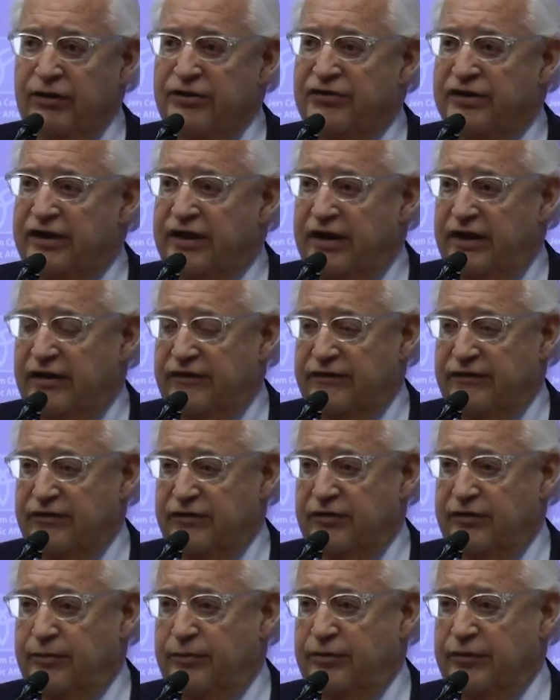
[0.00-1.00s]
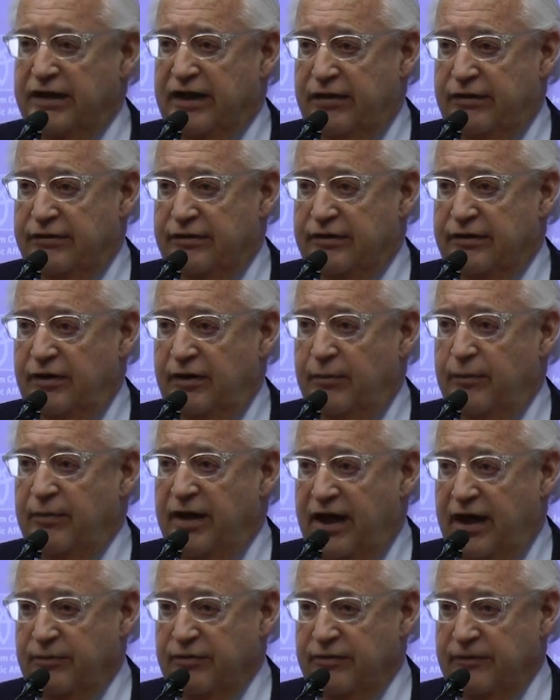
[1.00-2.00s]
courage it takes to put out
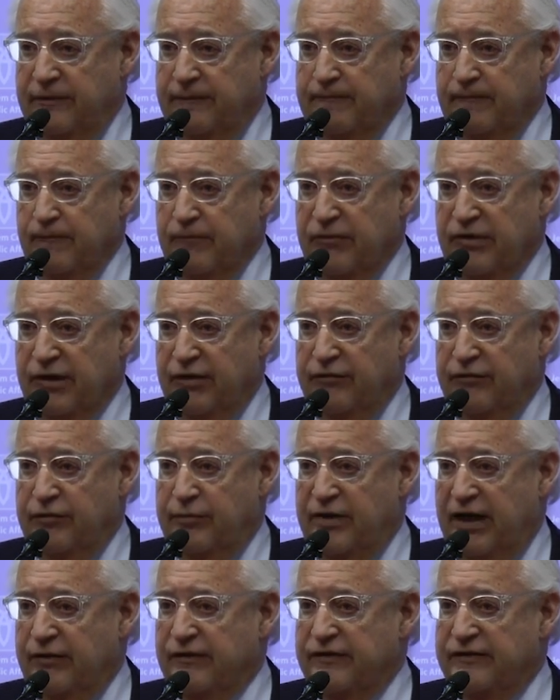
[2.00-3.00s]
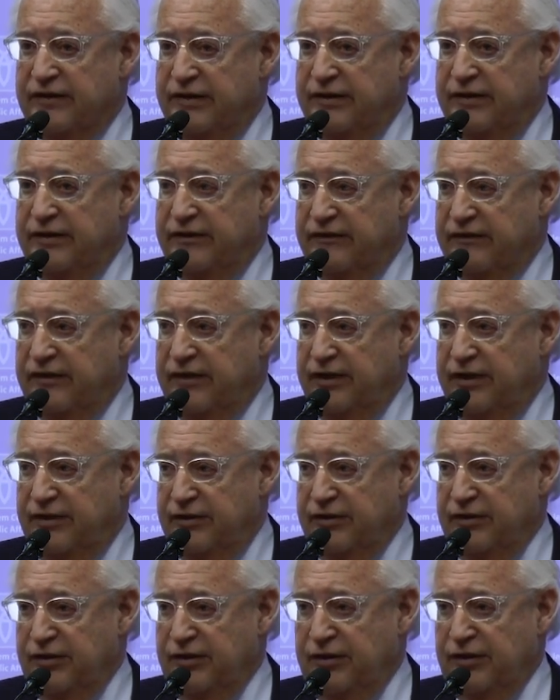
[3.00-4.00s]
a map of a Palestinian
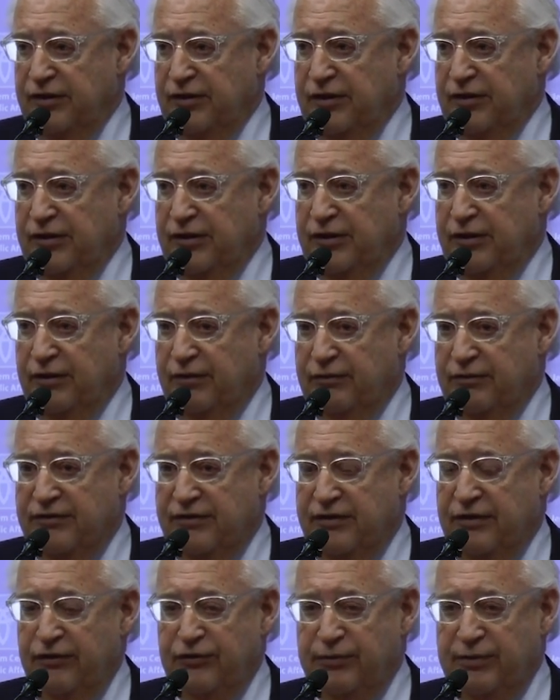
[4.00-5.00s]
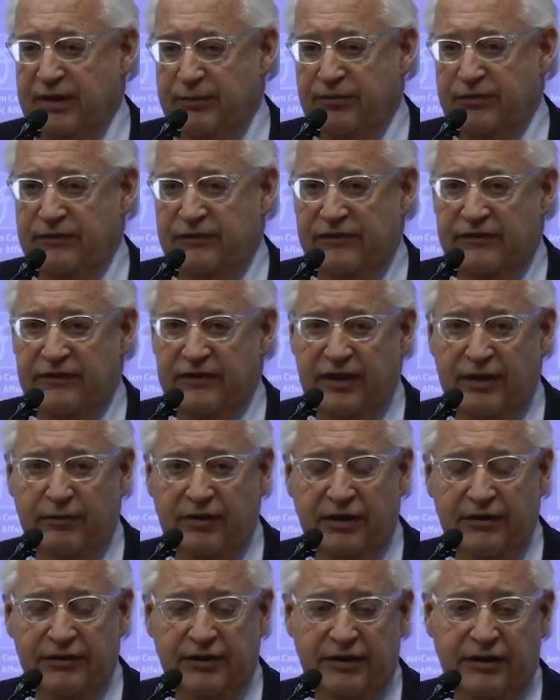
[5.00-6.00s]
state. You know, to those people who
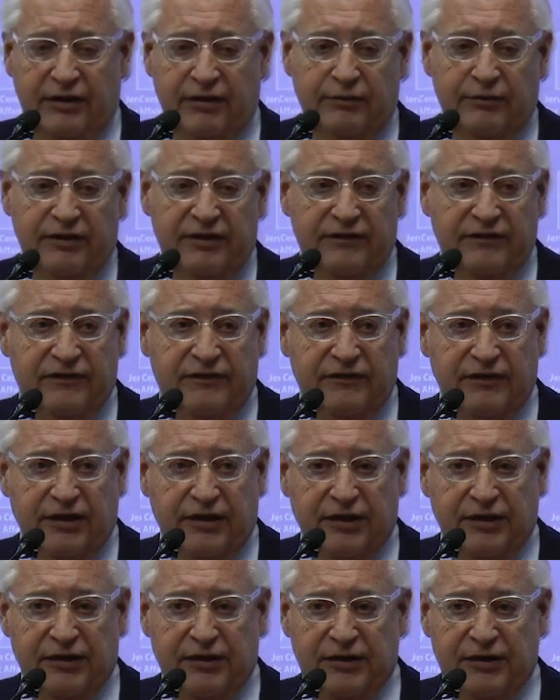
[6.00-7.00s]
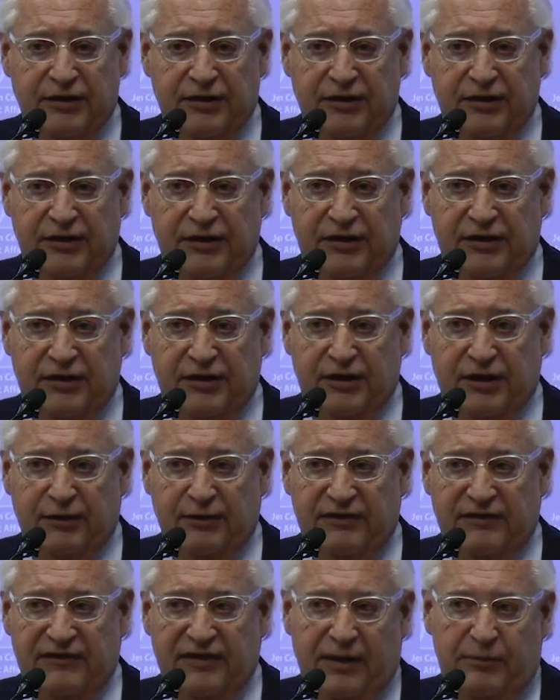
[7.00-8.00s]
say, well, you know, it's
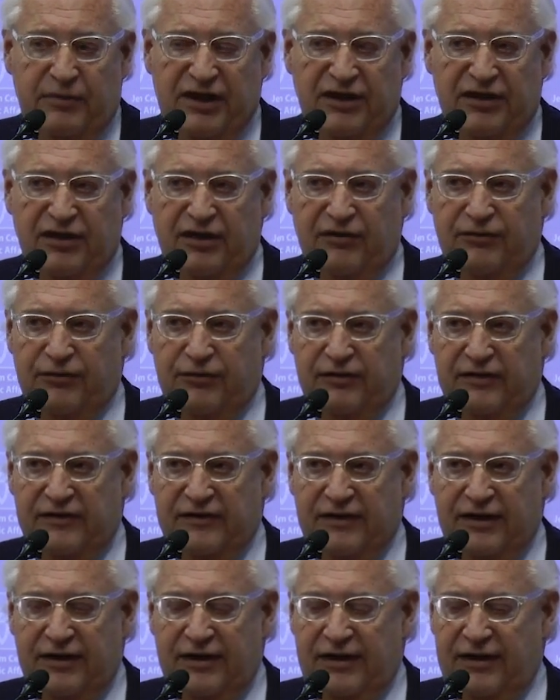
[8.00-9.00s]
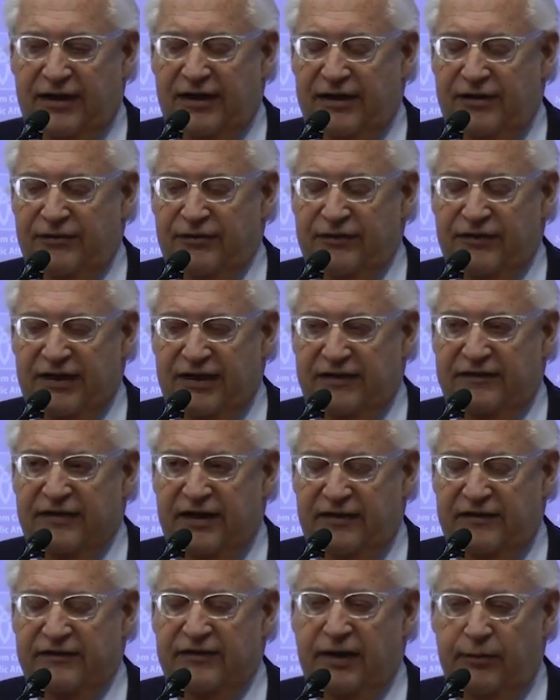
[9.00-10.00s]
not big enough, or
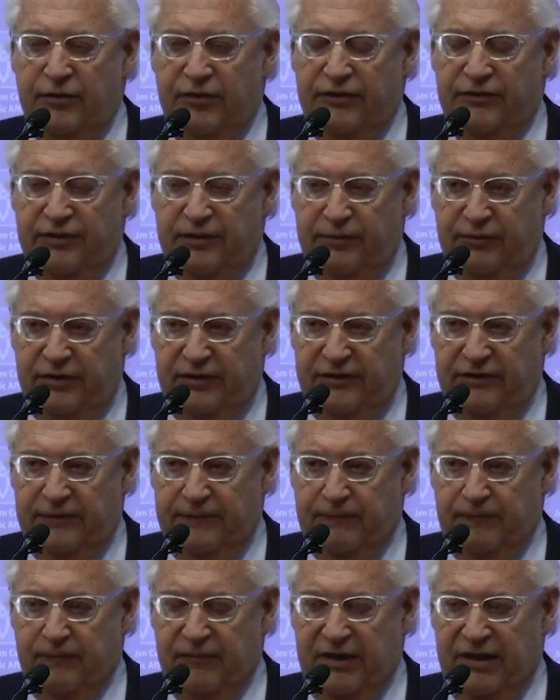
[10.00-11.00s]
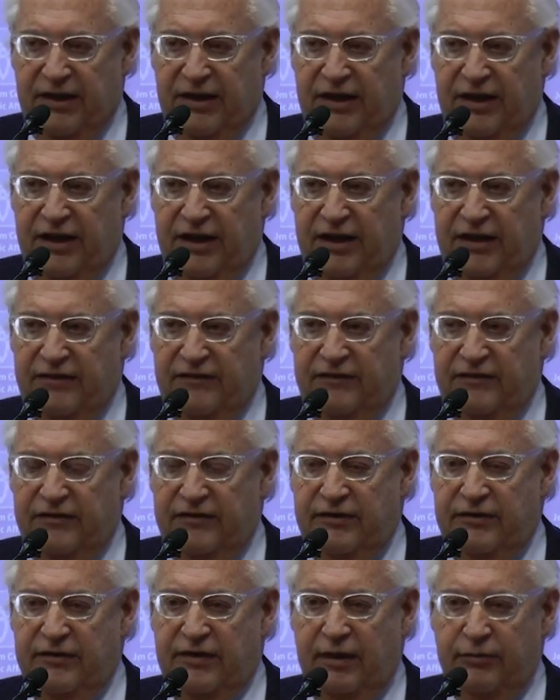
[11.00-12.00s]
it's double the footprint,
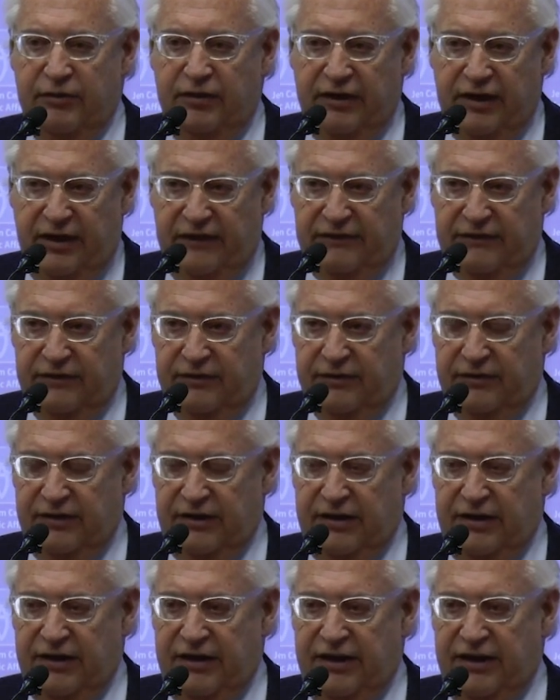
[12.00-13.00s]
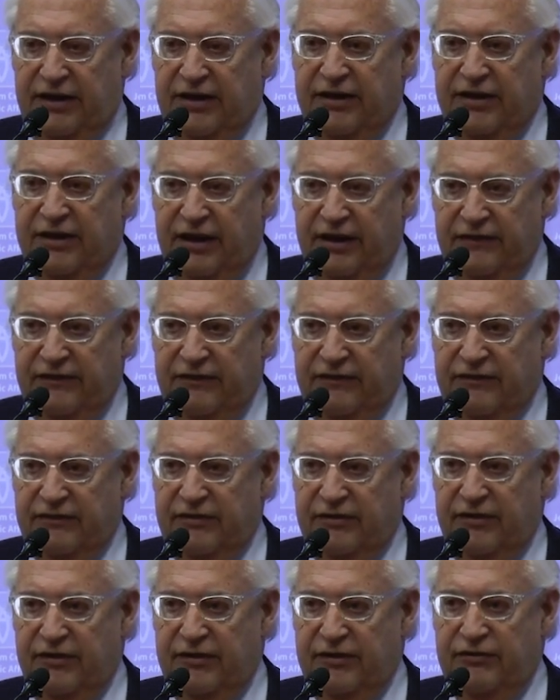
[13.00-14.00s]
it's double Gaza, it
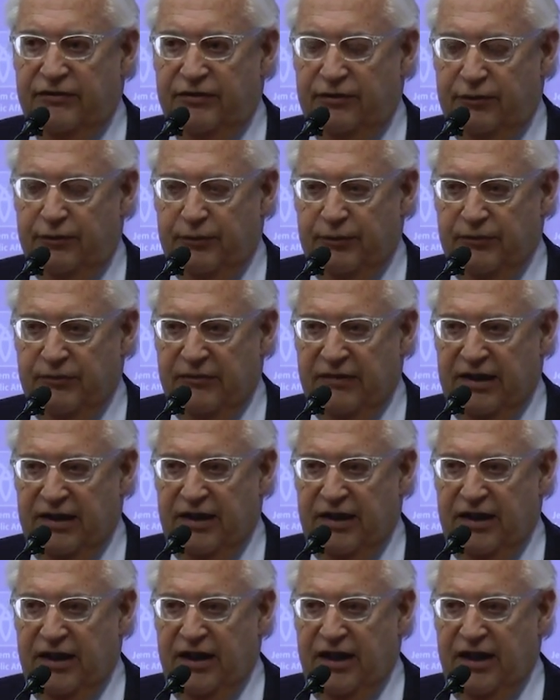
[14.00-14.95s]
connects the two,